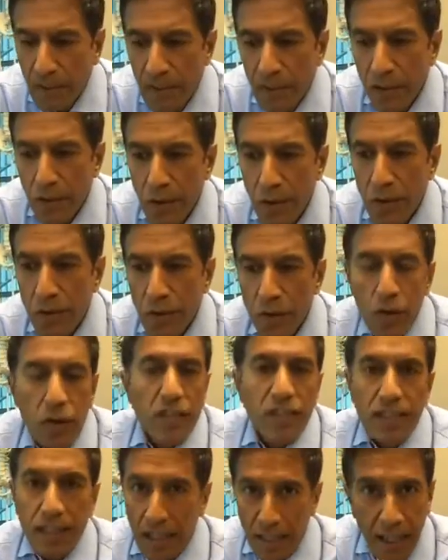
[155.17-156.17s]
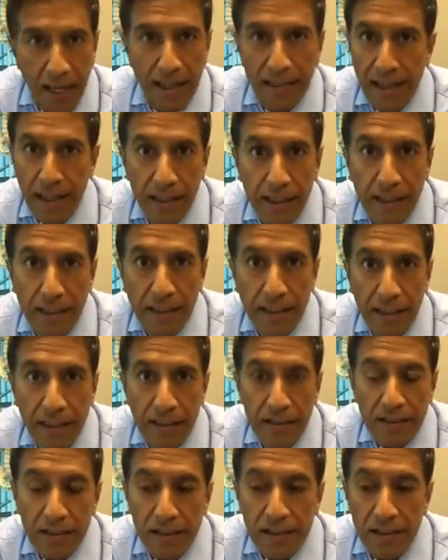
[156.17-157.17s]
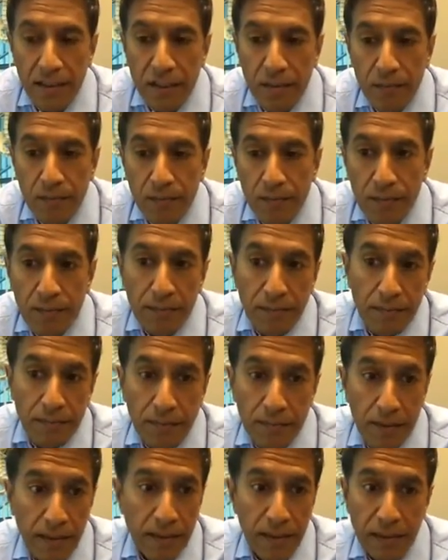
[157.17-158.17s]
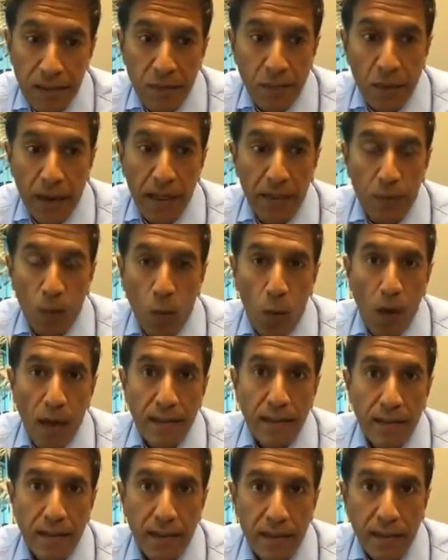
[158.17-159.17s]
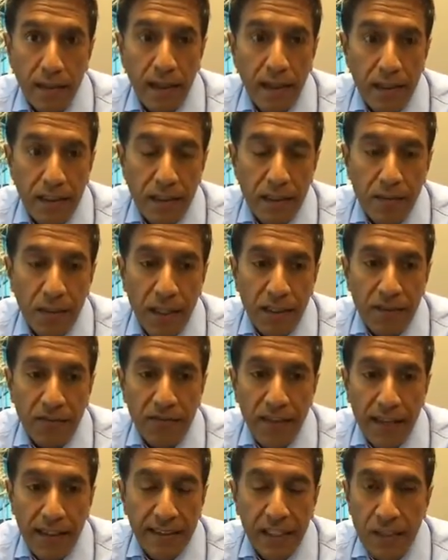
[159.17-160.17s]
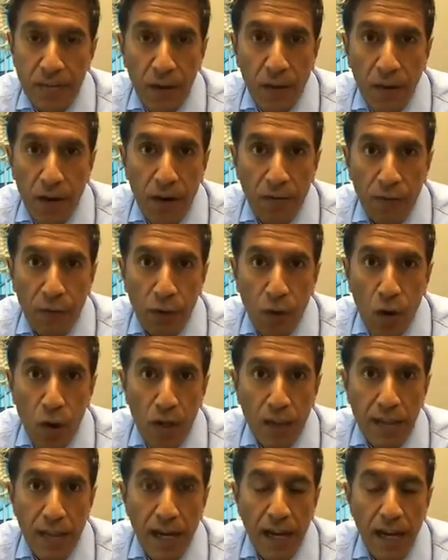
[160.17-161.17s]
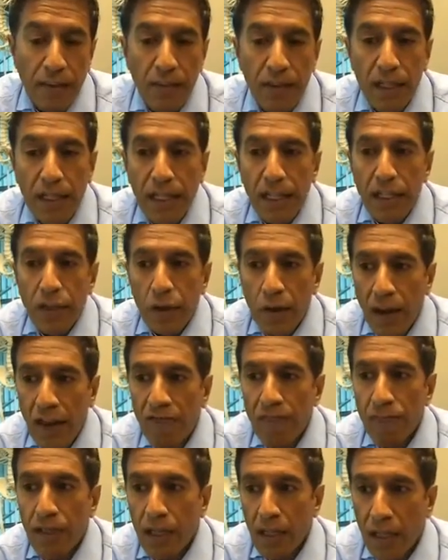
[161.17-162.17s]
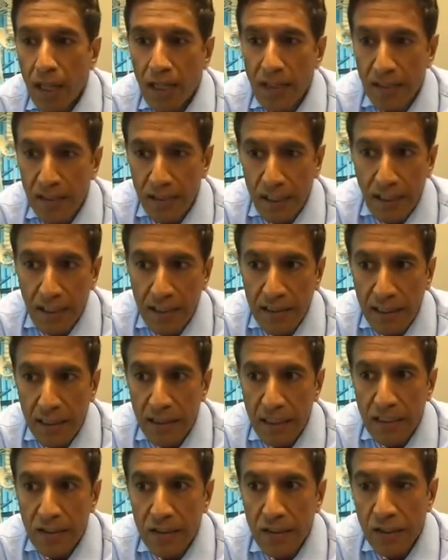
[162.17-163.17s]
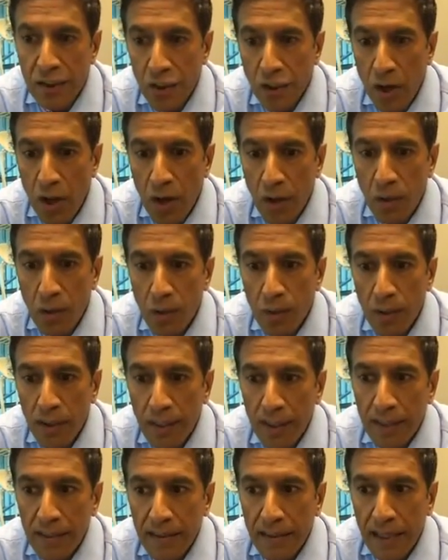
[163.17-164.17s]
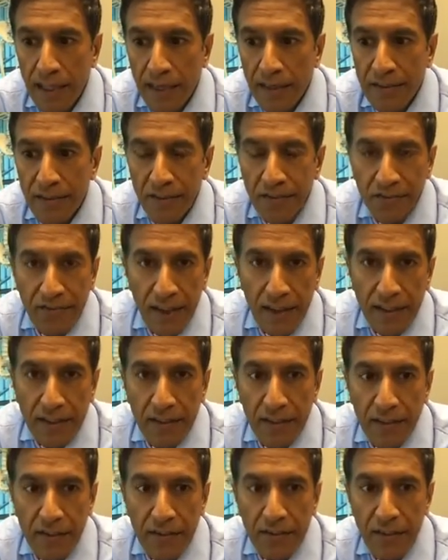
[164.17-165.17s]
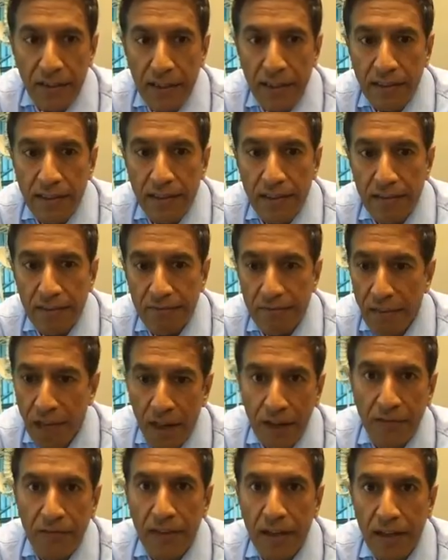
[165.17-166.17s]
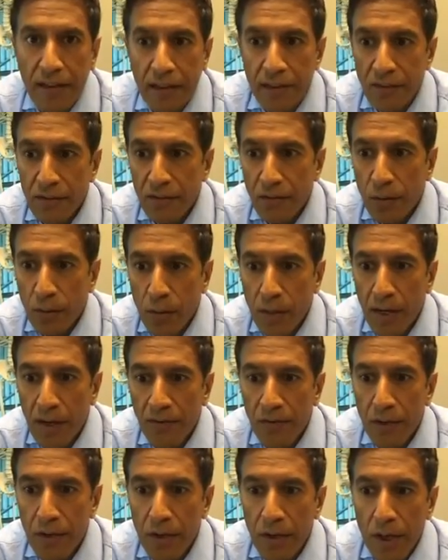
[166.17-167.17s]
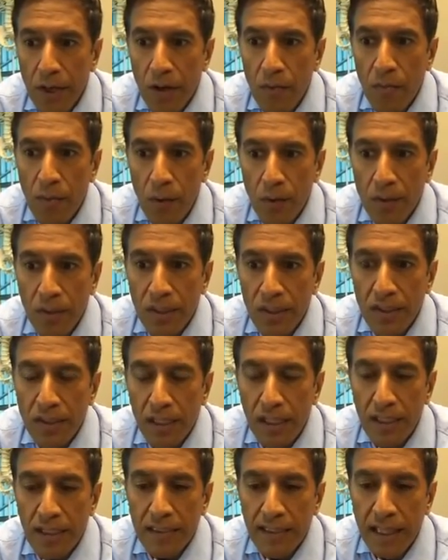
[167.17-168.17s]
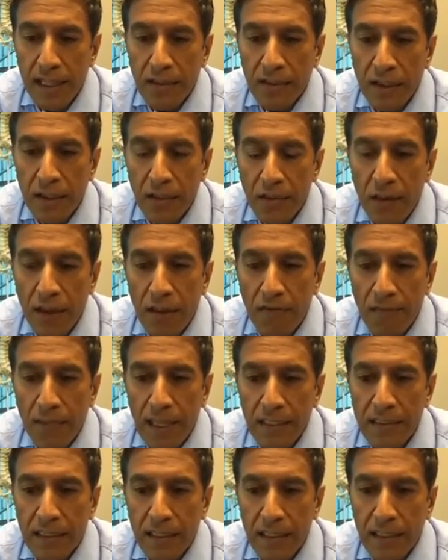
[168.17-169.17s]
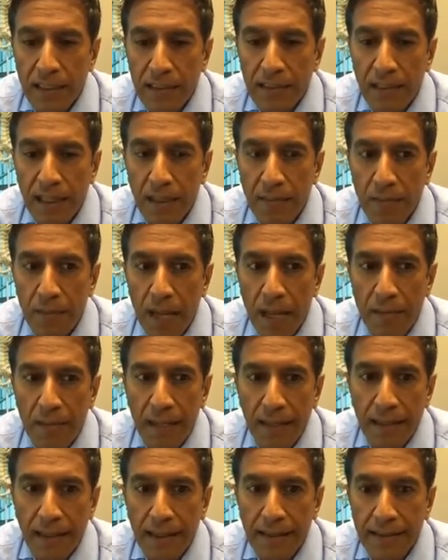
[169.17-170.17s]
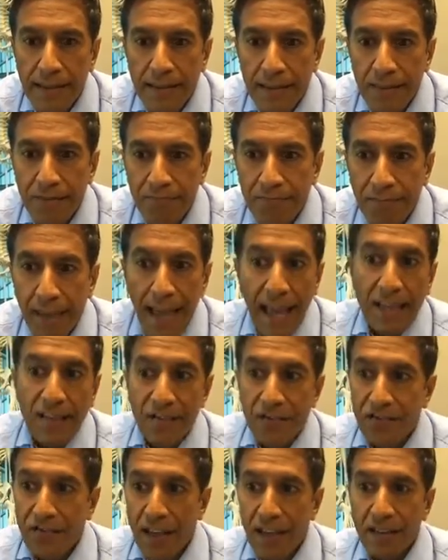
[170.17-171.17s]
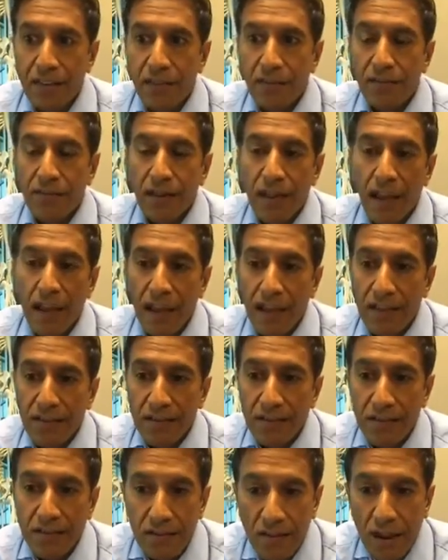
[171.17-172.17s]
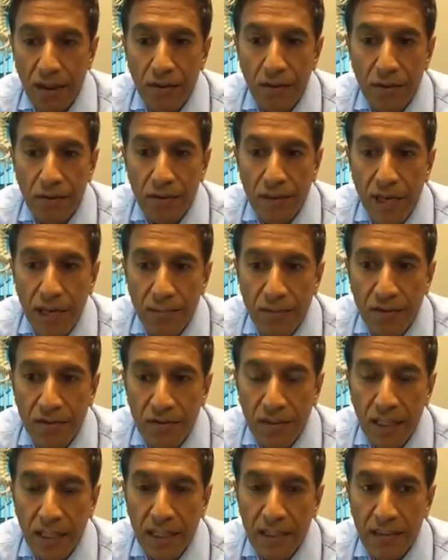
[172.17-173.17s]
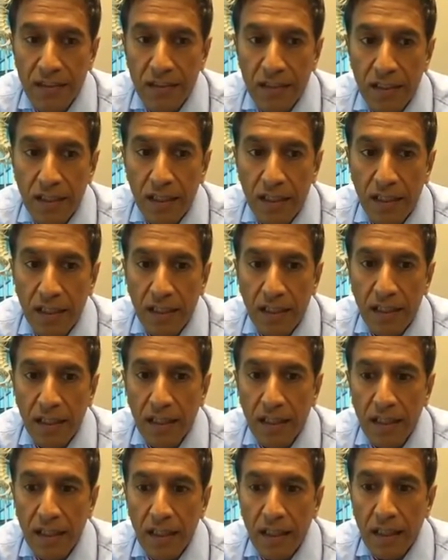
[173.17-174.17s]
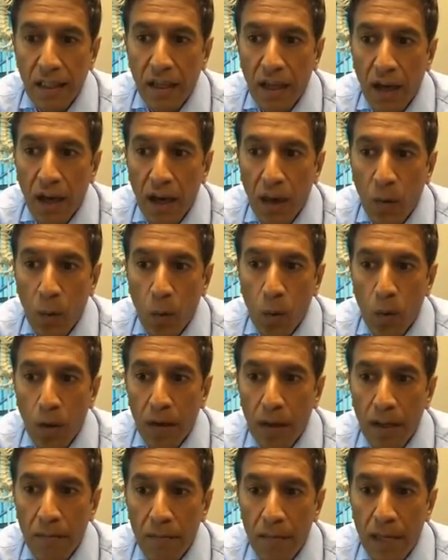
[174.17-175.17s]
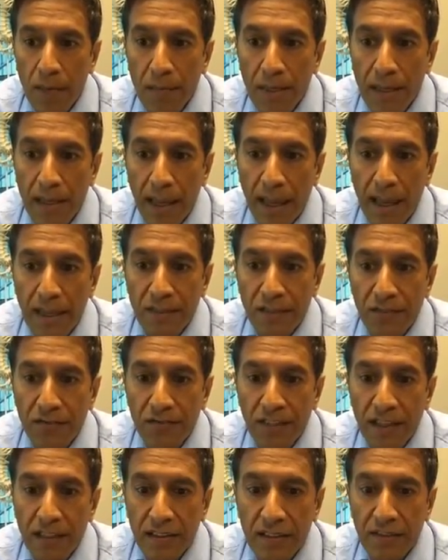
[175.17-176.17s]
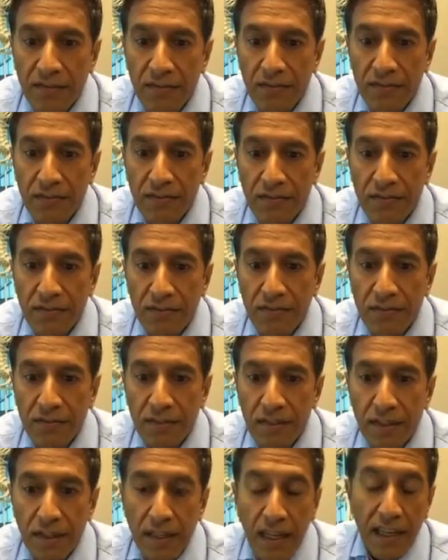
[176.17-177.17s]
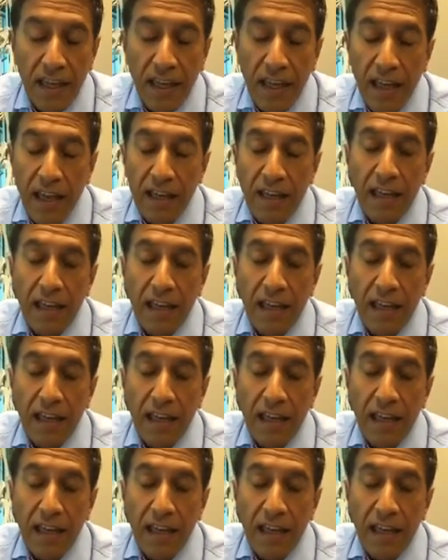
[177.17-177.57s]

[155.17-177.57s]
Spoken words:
there isn't a lot of data on this, despite the fact that it's been around for a long time. There haven't been a lot of studies on this to show that it is effective, that it's not effective, or whatever. Most of the studies out there have basically said maybe it's as effective as other types of things, or it may be as effective. Any